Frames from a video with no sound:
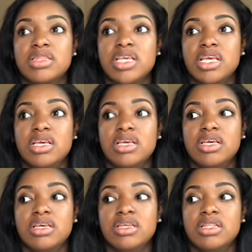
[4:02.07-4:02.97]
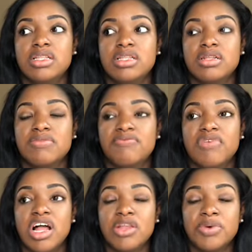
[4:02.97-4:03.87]
the
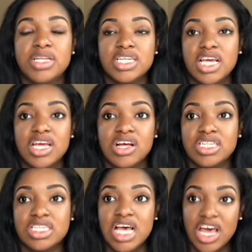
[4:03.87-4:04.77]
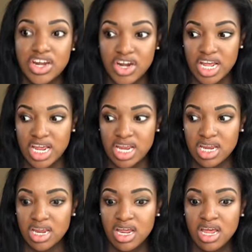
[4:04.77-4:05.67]
following day on Saturday,